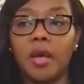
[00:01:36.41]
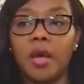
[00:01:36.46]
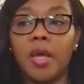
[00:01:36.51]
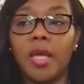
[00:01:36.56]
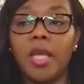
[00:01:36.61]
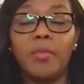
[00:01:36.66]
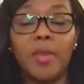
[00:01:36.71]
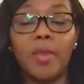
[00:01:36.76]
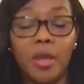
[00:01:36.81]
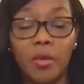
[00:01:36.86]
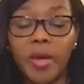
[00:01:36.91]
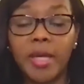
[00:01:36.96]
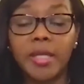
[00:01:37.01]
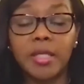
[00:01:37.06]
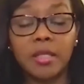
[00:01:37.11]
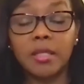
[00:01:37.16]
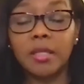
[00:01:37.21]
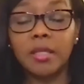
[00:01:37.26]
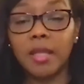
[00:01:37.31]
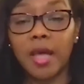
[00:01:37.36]
He may wait
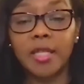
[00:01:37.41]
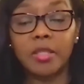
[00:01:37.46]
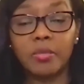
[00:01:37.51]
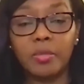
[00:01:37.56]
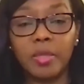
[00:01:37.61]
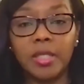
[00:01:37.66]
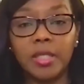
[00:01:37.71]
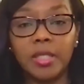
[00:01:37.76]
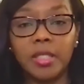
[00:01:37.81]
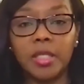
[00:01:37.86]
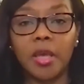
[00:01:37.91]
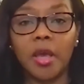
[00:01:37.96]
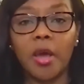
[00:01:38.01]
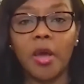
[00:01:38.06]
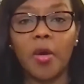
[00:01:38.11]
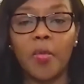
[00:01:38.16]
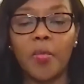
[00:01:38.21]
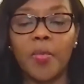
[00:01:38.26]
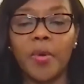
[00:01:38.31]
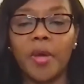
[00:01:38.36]
till the last minute to
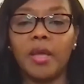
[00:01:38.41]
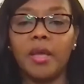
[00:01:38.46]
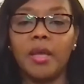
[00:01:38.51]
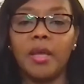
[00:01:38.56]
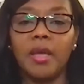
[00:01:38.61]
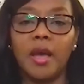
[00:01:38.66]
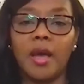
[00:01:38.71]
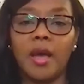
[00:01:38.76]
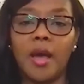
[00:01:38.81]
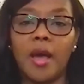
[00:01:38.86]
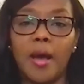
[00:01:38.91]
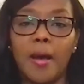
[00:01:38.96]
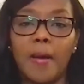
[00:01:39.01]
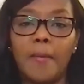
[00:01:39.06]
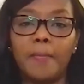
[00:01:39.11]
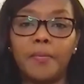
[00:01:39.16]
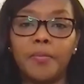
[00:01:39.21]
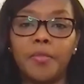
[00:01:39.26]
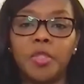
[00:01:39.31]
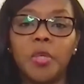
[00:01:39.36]
go, but
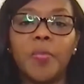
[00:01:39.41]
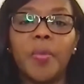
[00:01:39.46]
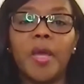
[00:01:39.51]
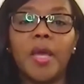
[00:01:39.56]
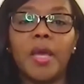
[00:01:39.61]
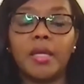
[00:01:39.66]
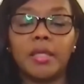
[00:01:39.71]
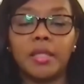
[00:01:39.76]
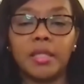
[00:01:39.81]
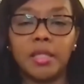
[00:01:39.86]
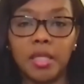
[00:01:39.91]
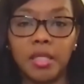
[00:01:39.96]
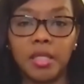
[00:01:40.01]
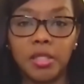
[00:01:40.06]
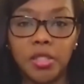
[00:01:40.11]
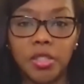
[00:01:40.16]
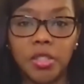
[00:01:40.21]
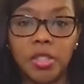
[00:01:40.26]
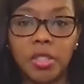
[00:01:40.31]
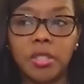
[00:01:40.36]
to pay
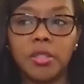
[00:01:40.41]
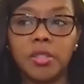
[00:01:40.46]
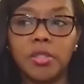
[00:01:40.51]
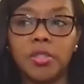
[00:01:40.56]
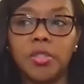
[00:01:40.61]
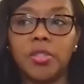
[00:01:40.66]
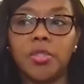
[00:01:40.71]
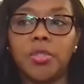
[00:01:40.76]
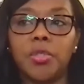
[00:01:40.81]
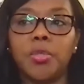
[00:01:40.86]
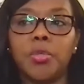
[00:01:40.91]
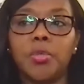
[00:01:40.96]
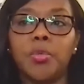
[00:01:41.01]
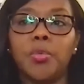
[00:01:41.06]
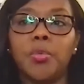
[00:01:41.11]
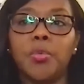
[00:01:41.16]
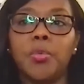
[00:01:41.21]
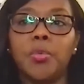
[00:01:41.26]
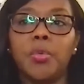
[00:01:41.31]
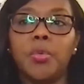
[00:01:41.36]
attention
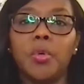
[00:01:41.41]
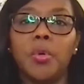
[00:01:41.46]
to